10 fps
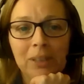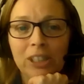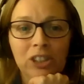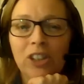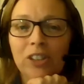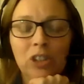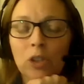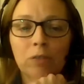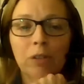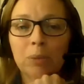I just noticed that
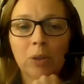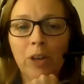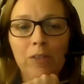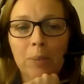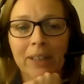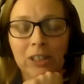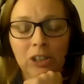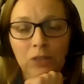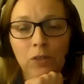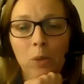groups all over the place
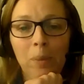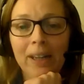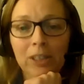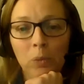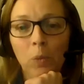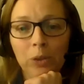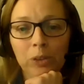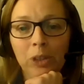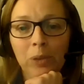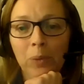just fall back to one or two